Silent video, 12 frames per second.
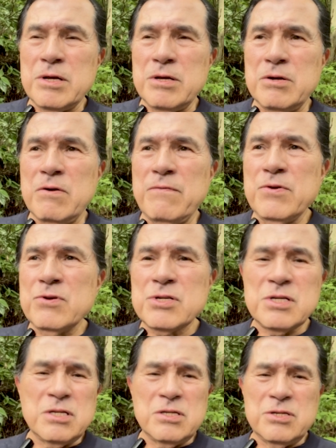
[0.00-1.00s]
You know, if you're
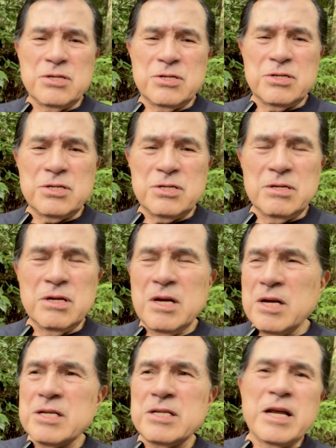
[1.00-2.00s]

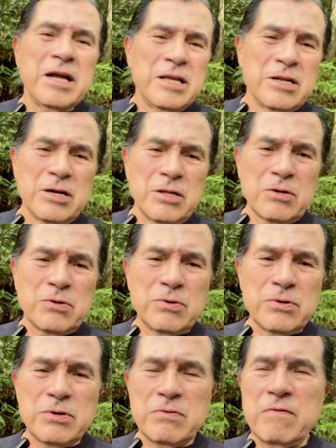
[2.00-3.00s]
standing on the
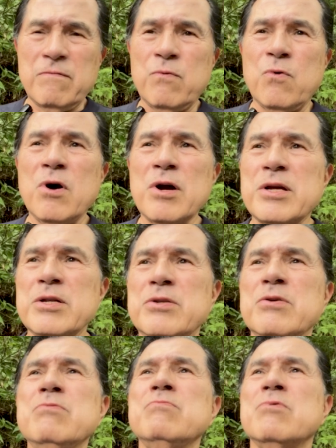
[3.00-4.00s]
corner of walk and
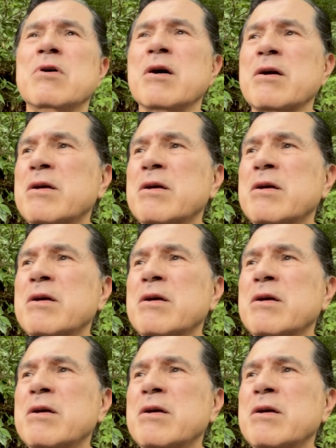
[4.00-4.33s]
don't walk,